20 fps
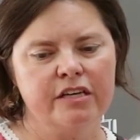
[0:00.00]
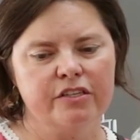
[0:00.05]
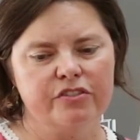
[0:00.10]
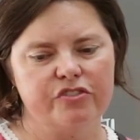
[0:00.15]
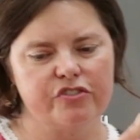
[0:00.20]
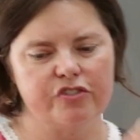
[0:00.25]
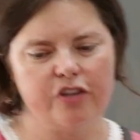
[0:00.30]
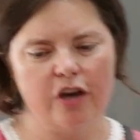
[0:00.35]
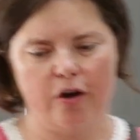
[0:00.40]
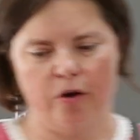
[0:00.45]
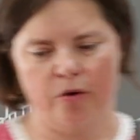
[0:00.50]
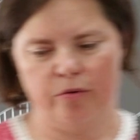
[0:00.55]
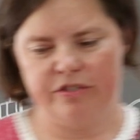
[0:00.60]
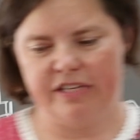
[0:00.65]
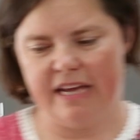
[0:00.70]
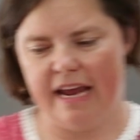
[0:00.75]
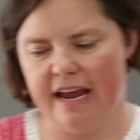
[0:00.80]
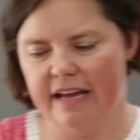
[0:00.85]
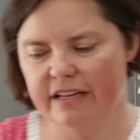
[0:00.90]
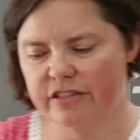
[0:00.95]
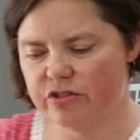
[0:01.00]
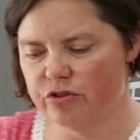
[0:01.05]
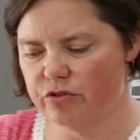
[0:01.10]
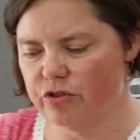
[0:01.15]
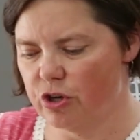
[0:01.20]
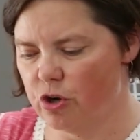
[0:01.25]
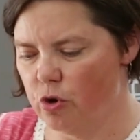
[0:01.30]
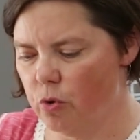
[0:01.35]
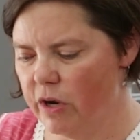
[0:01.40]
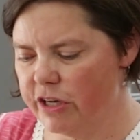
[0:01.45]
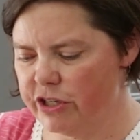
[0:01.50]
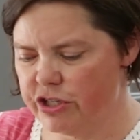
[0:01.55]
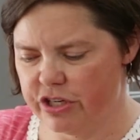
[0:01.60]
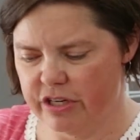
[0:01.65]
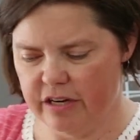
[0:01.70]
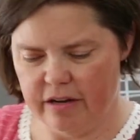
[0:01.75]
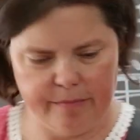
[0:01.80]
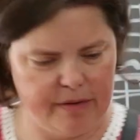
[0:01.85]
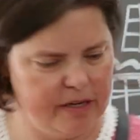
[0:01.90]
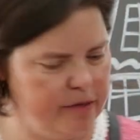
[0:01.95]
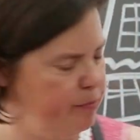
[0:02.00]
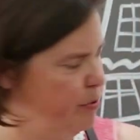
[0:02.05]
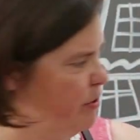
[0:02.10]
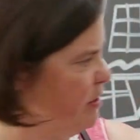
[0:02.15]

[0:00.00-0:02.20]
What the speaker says: So to answer the question, I'm going to